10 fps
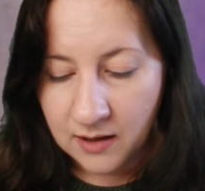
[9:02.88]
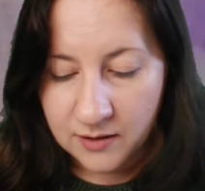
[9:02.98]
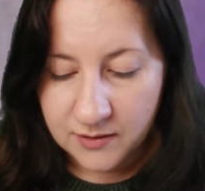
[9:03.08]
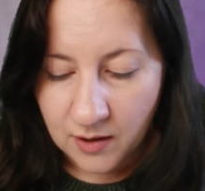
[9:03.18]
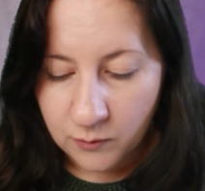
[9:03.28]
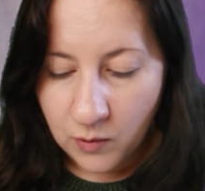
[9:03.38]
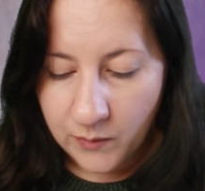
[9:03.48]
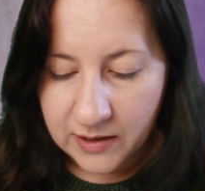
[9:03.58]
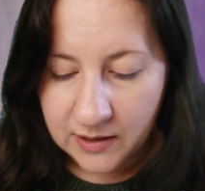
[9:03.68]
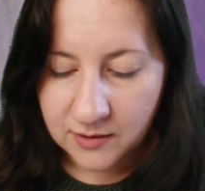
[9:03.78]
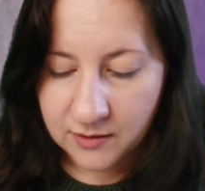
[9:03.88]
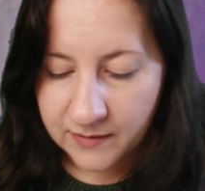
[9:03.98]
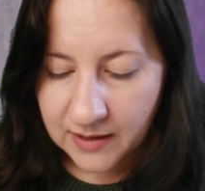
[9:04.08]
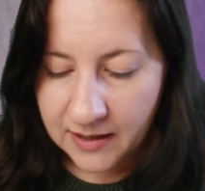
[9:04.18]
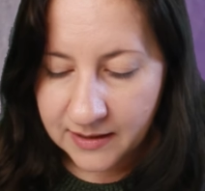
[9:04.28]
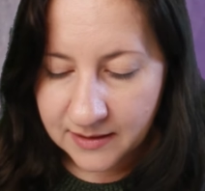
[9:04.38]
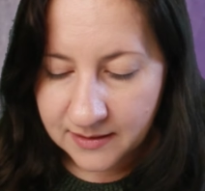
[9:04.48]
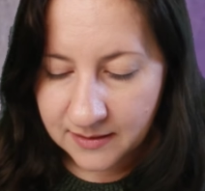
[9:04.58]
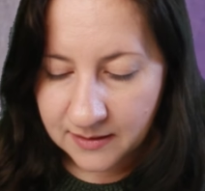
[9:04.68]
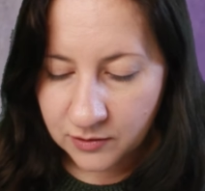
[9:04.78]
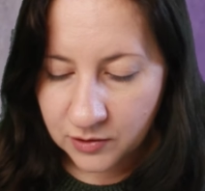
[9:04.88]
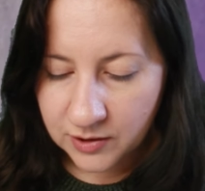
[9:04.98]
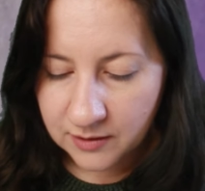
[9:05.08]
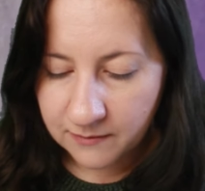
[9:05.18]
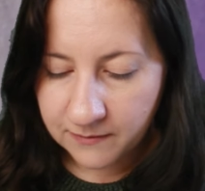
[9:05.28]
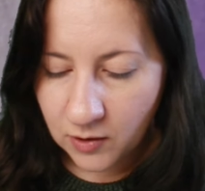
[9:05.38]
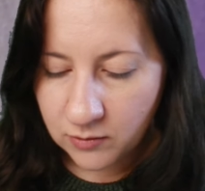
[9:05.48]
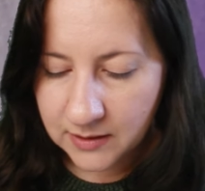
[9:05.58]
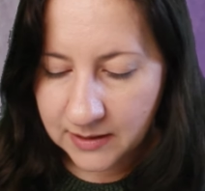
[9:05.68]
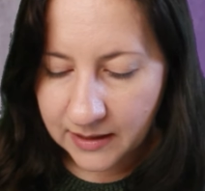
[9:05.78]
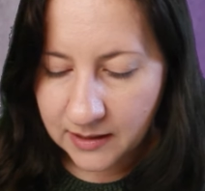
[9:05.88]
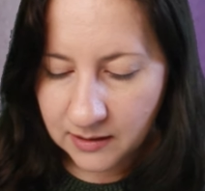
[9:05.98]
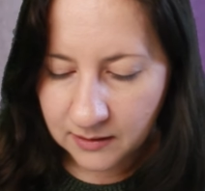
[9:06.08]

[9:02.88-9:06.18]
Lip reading: So what we can do for that is just fold in